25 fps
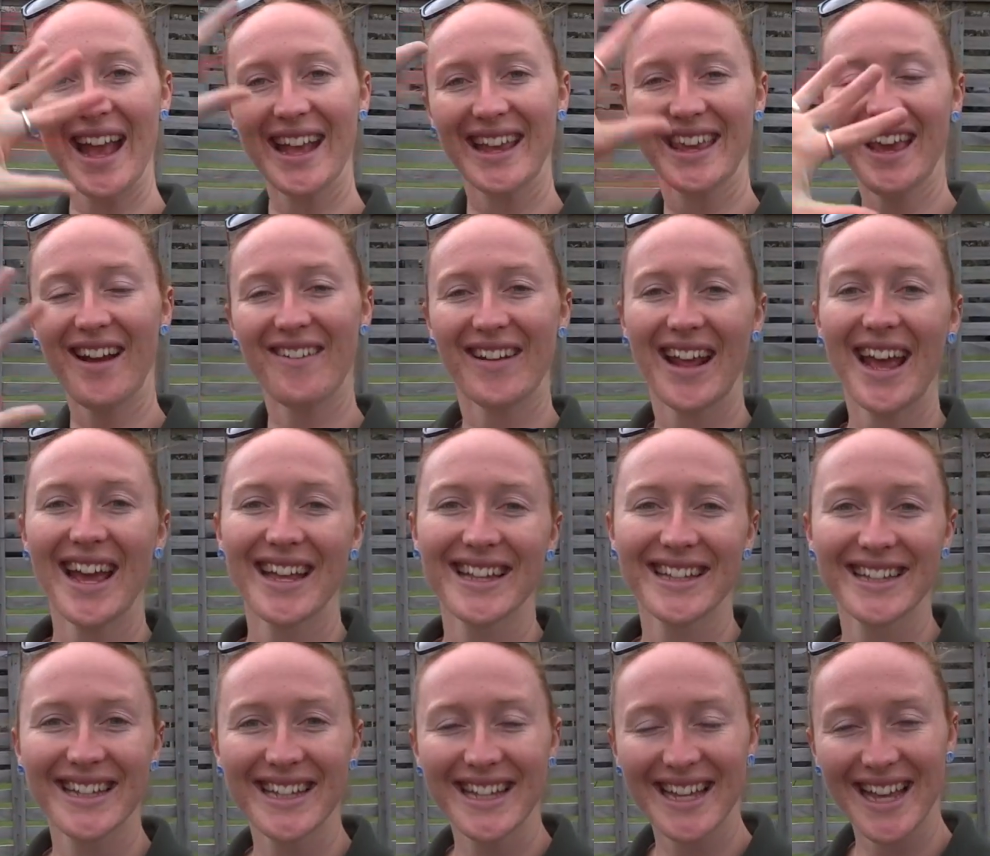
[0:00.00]
Kia ora,
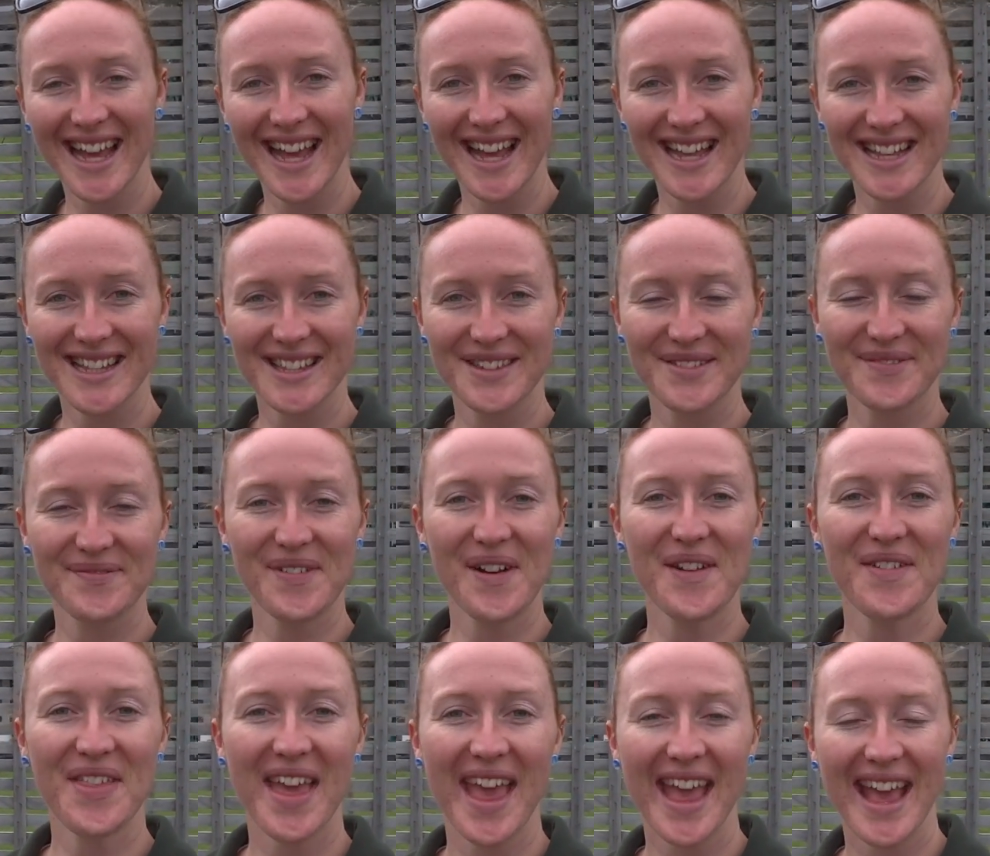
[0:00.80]
it's
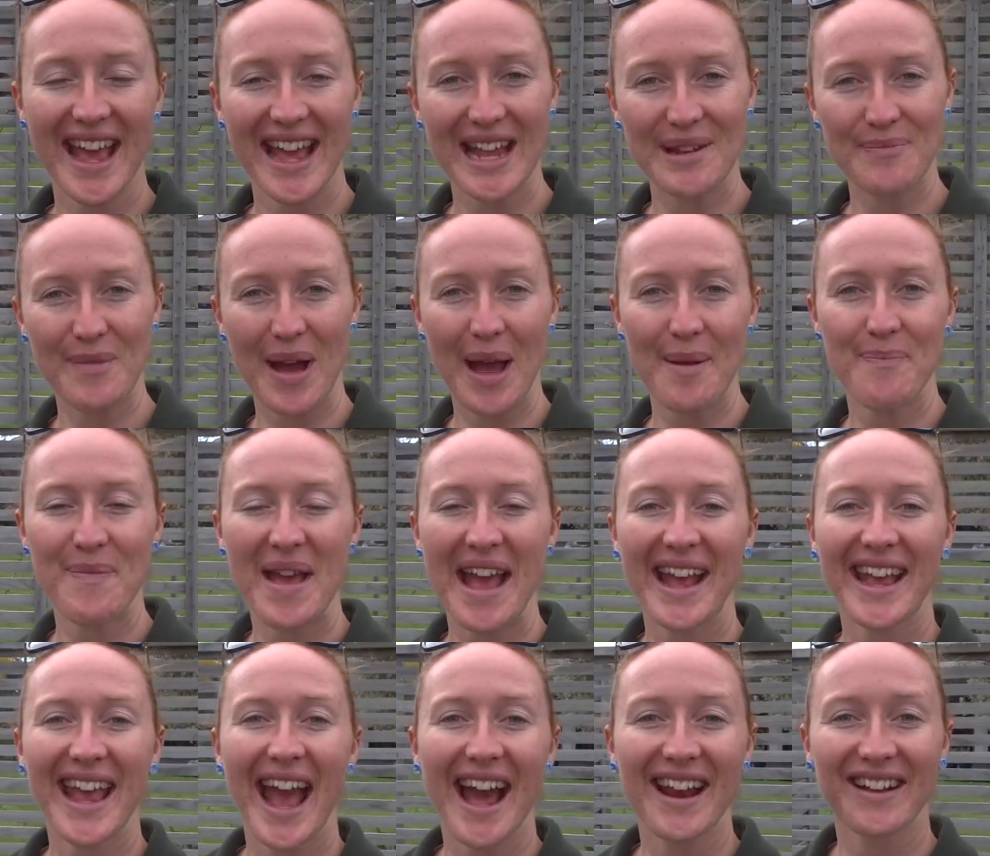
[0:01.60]
Ruth here in my
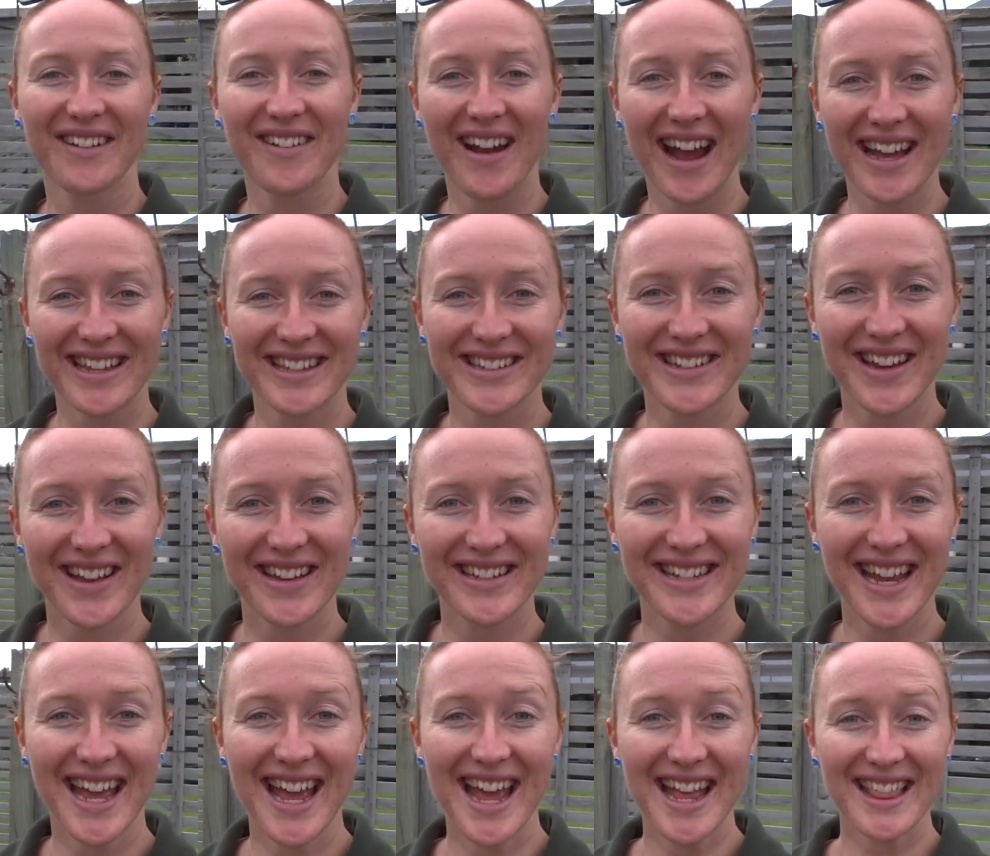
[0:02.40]
backyard in
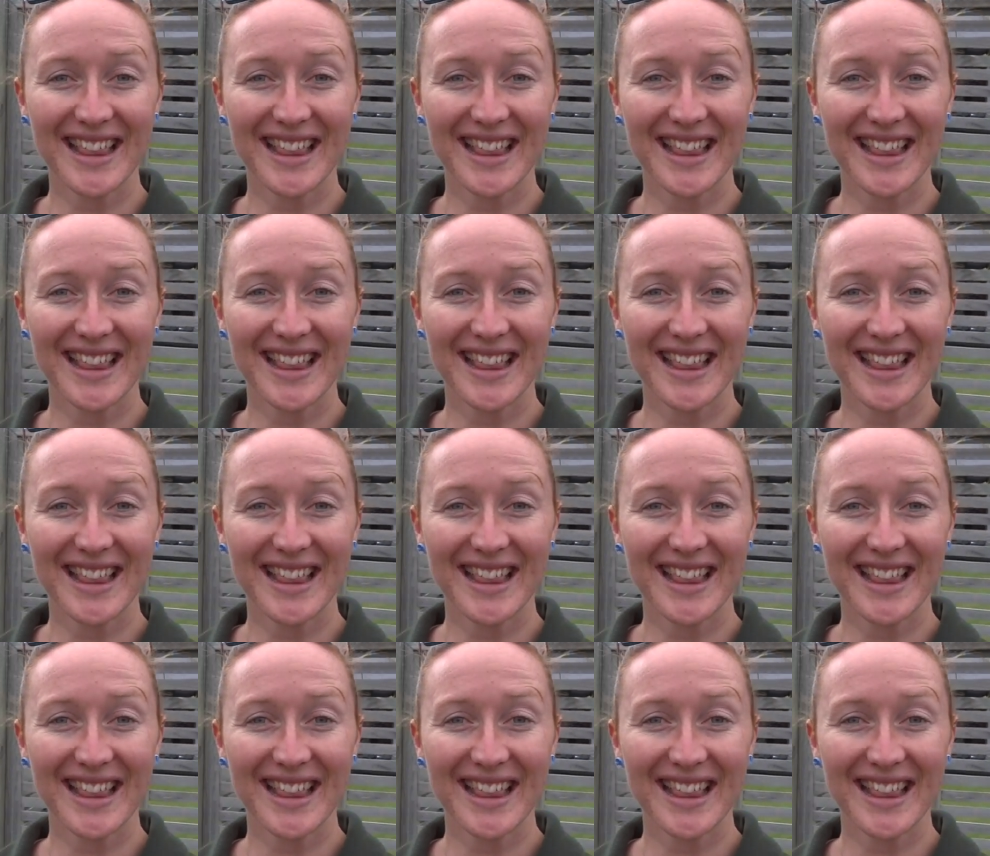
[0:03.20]
Christchurch.